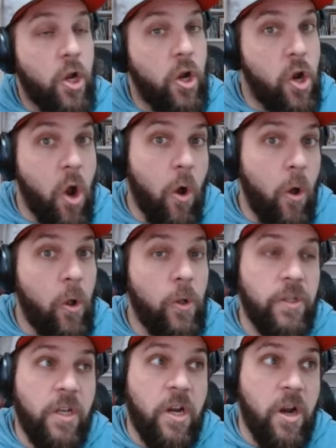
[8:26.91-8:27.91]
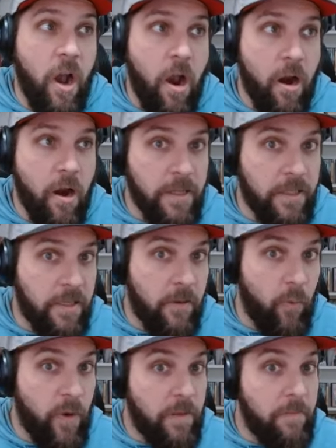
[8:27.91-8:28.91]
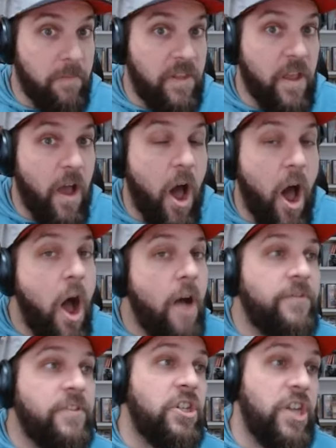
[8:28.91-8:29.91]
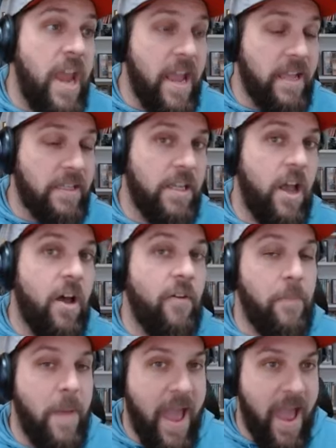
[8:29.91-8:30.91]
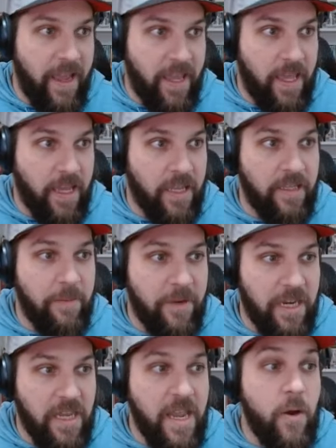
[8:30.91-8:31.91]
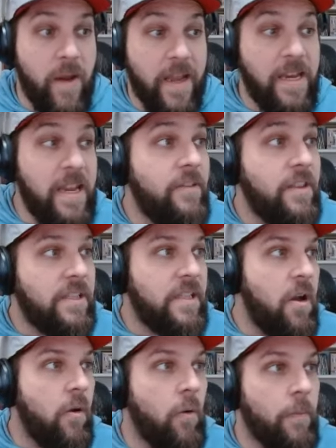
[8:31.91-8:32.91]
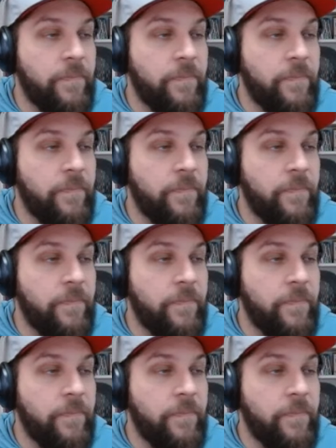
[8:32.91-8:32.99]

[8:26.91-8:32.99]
gold cards with the off chance of packing a team of the year. And even so,